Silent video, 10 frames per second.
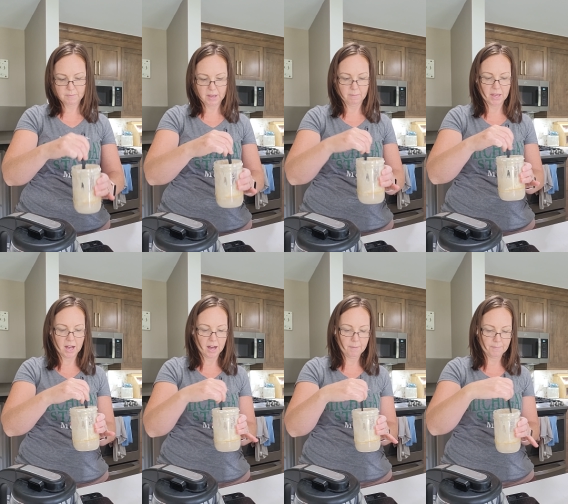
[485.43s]
baby
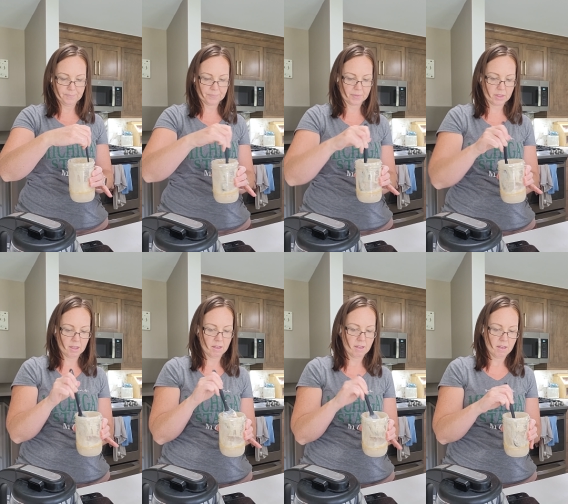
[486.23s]
up.
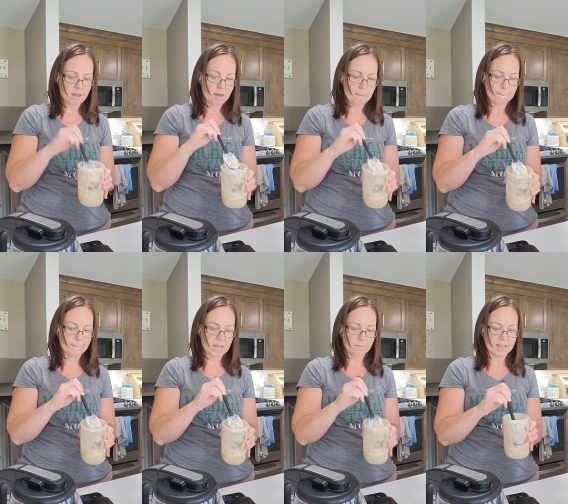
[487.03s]

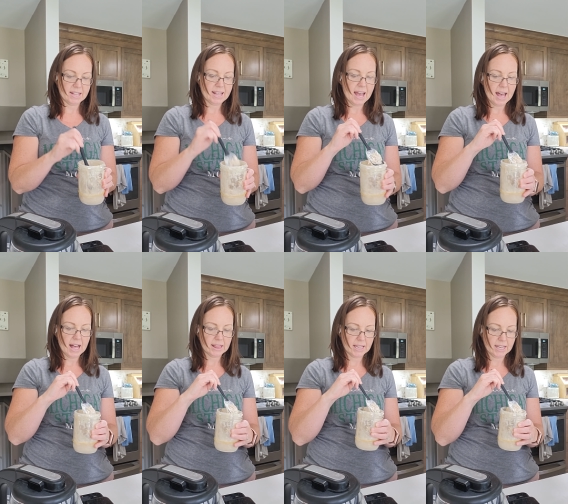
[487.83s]
Baby
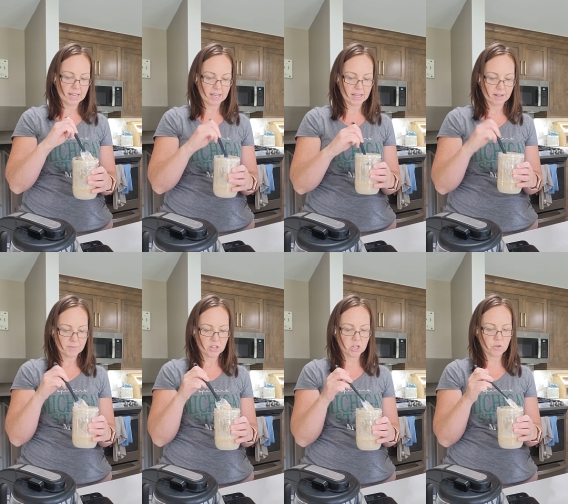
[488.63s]
Sally.
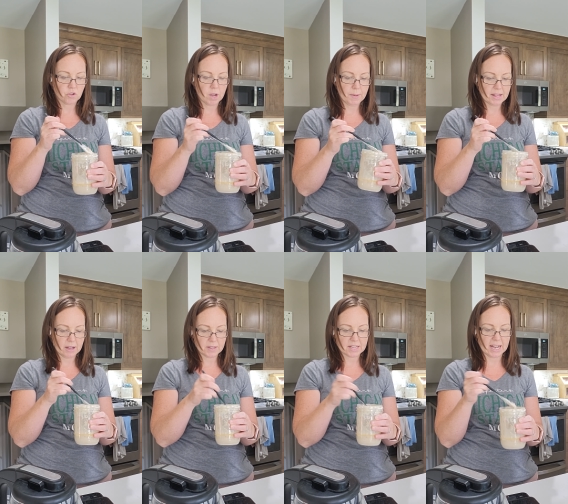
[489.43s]
So scraping
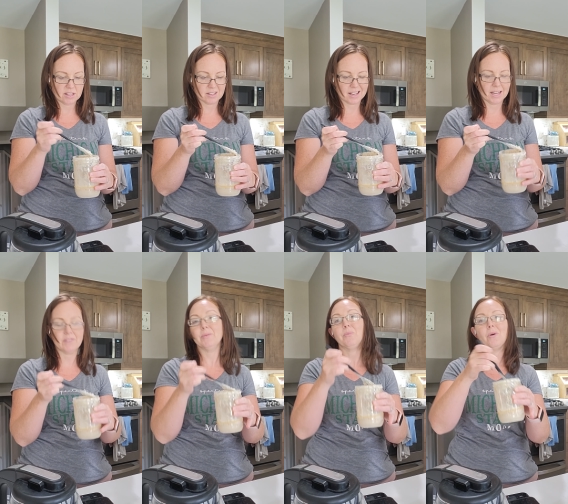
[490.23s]
down the sides is kind
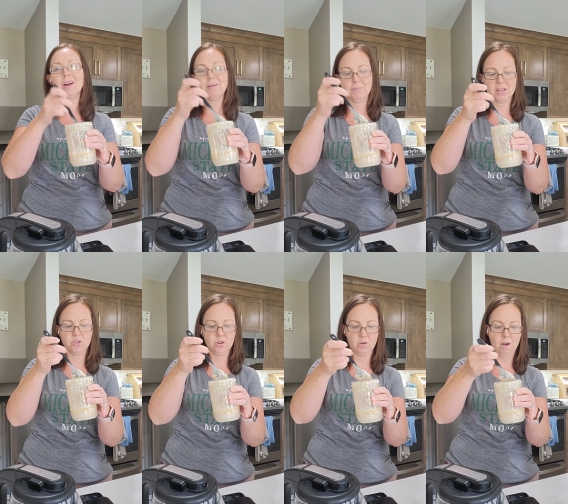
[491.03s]
of important
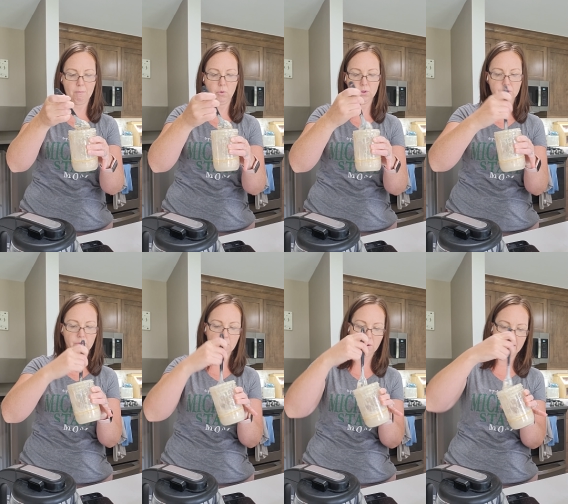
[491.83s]
because you don't want mold to
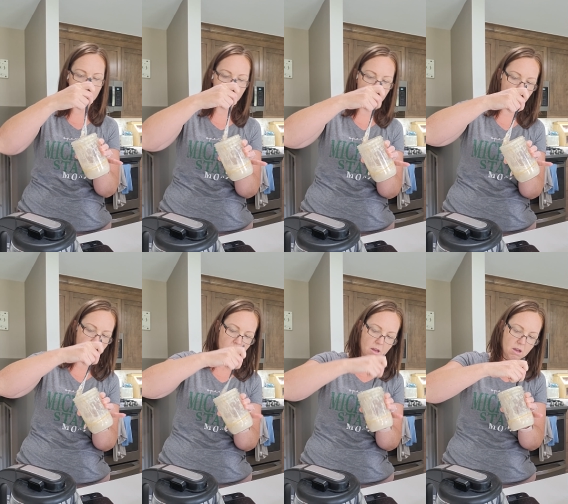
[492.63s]
grow
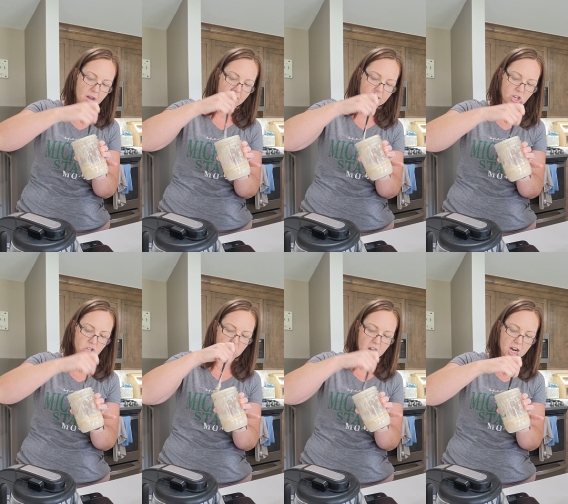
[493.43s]
anywhere on
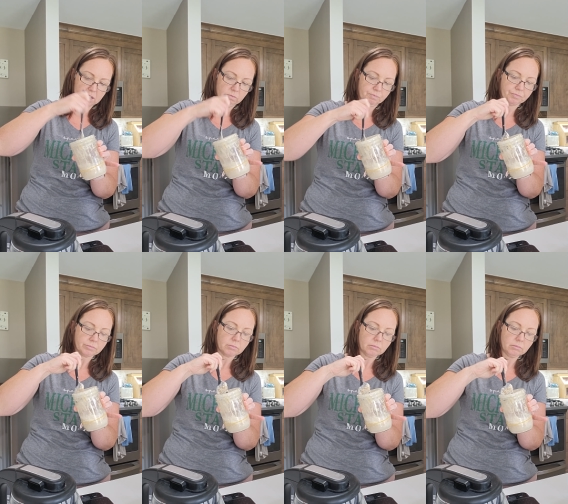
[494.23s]
your jar.
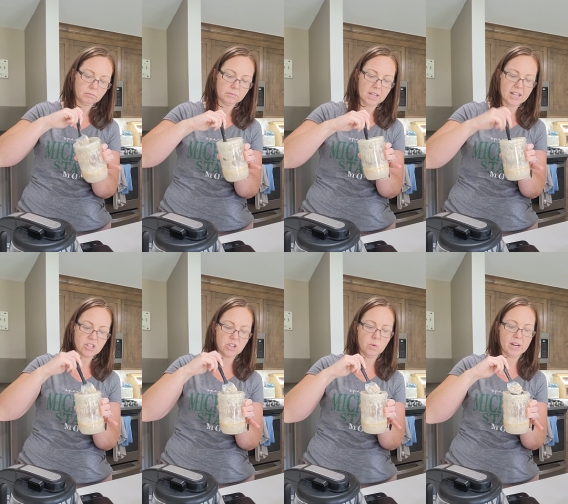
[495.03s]
And
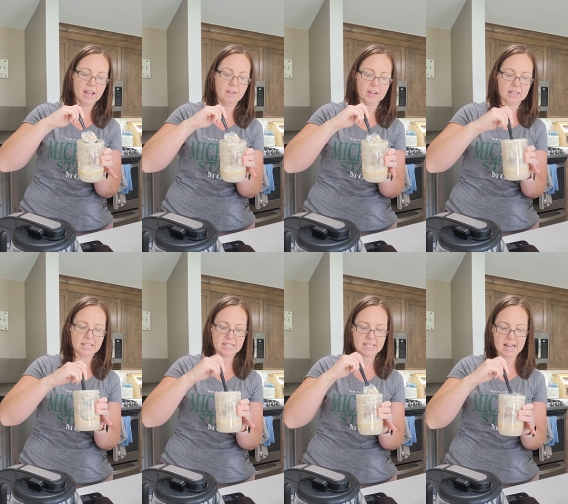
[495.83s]
so you want to have a
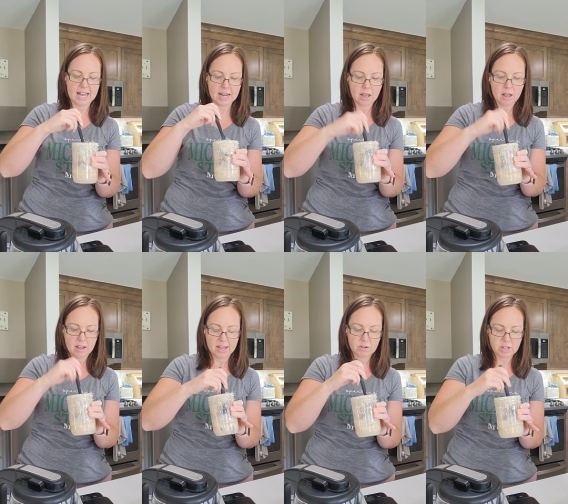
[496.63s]
clean side.
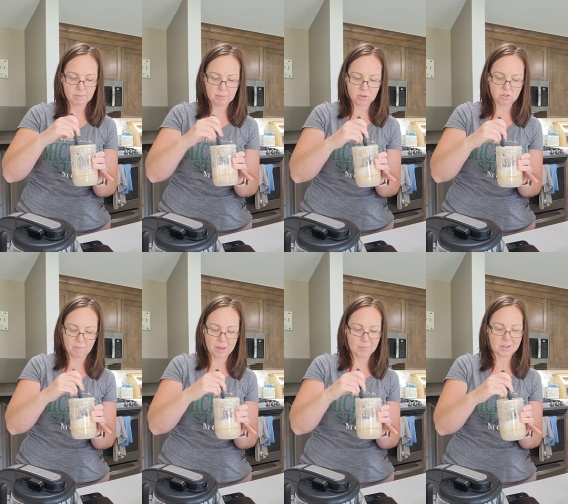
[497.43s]
I know some people use a
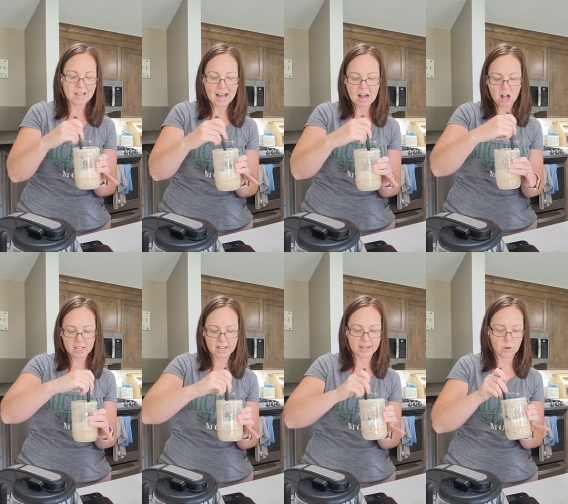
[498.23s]
paper towel
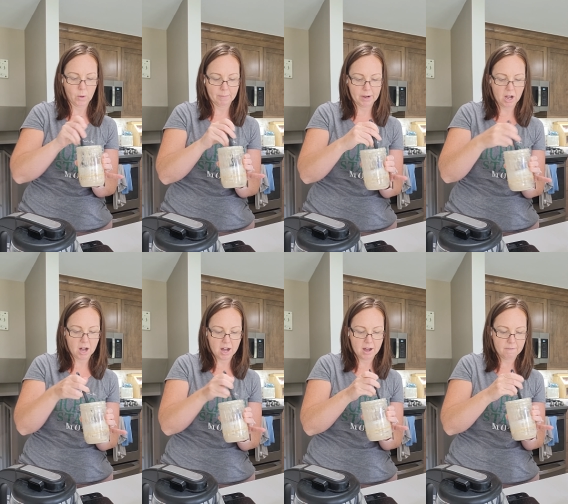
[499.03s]
and kind of wipe it
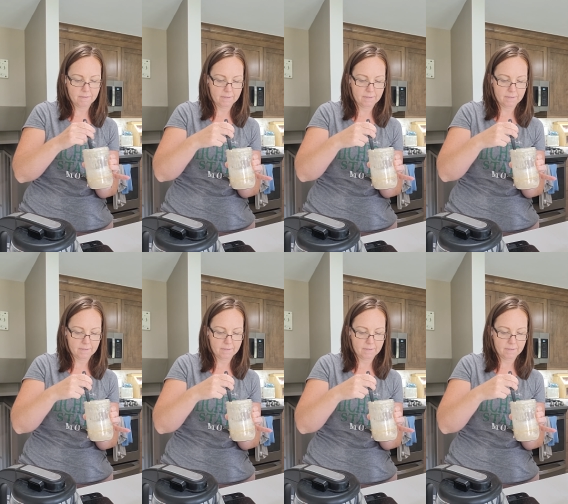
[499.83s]
off,